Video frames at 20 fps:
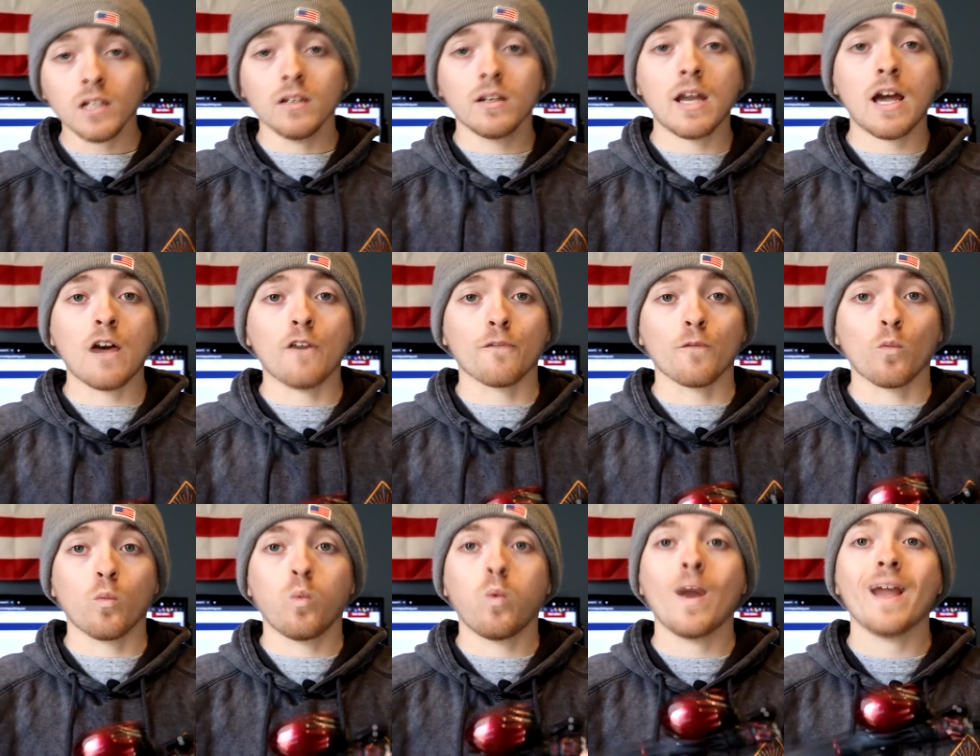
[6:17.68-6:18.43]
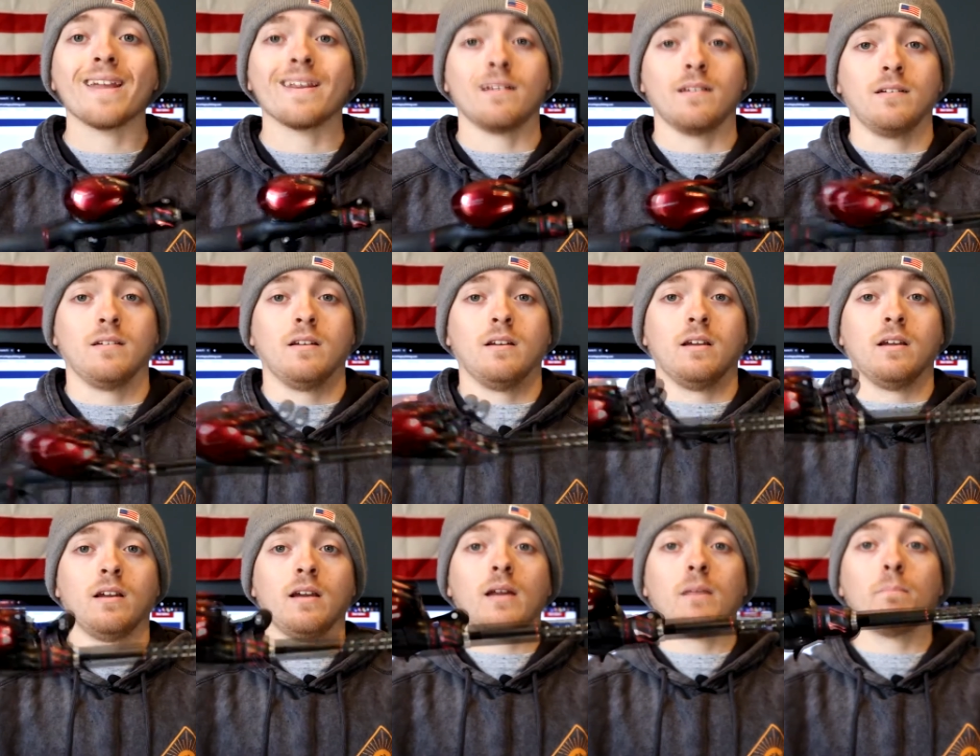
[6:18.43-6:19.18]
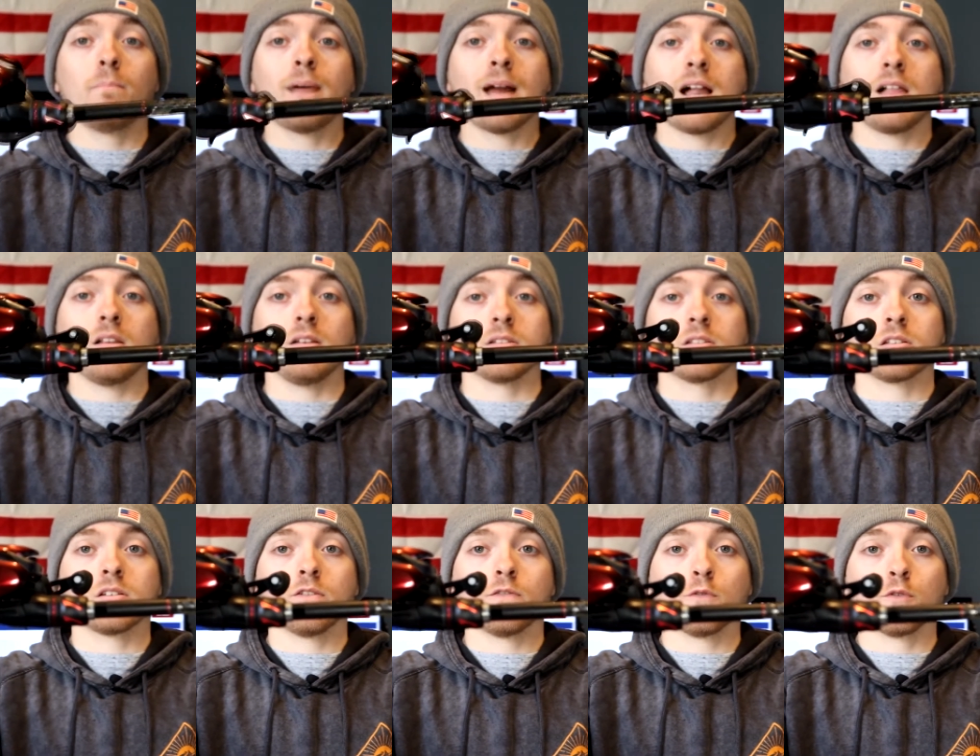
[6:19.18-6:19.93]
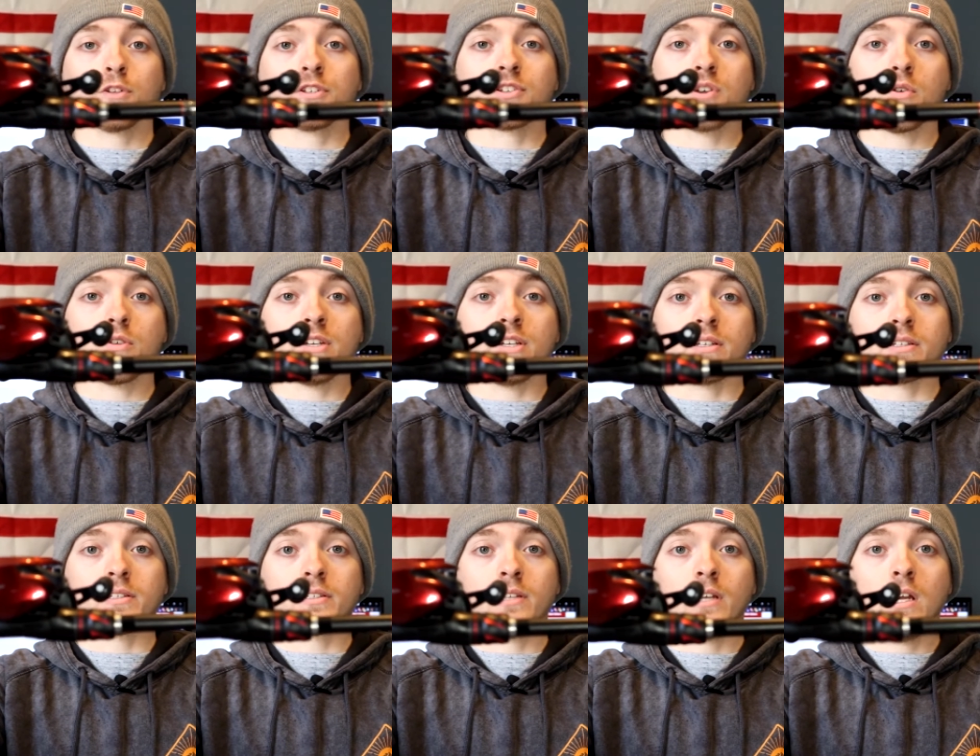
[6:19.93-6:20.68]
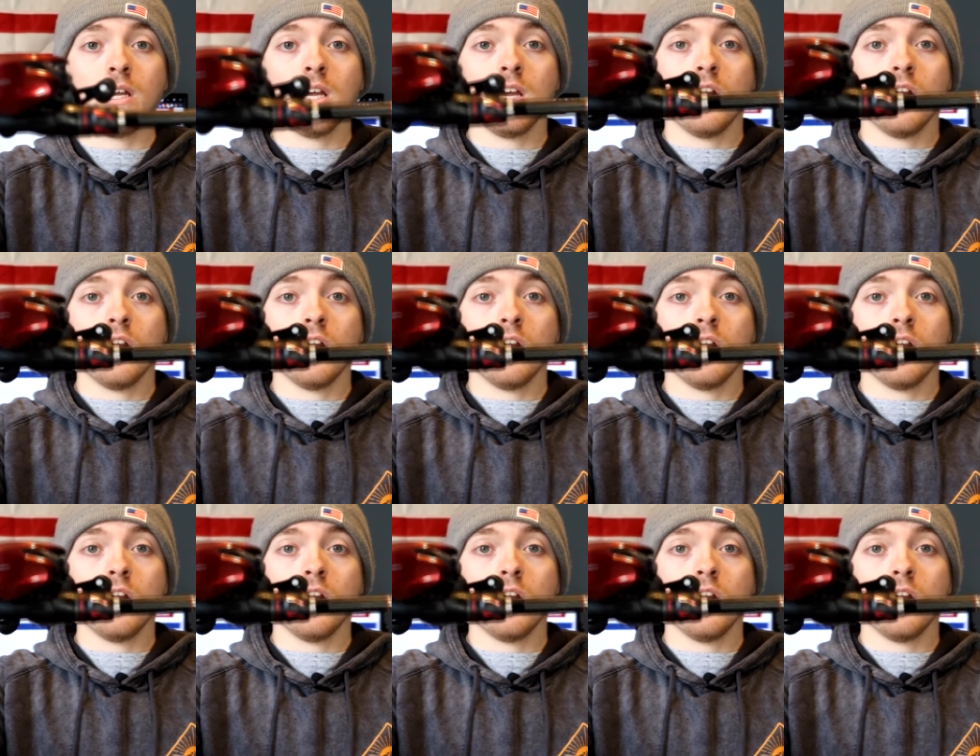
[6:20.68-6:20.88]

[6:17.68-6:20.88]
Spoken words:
Now, weight and balance for the Zodias.